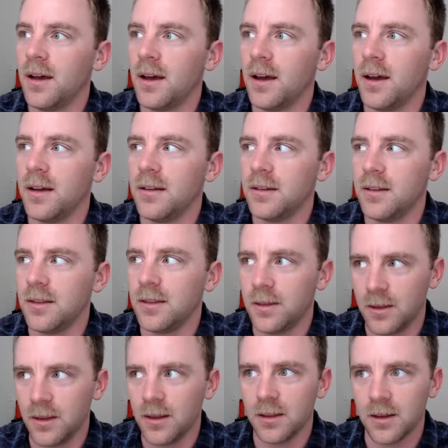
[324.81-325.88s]
I
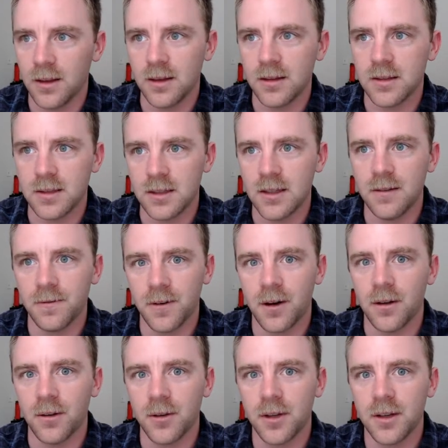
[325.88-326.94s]
think that his
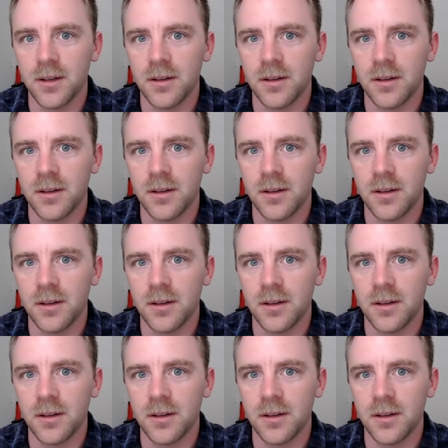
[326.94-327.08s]
default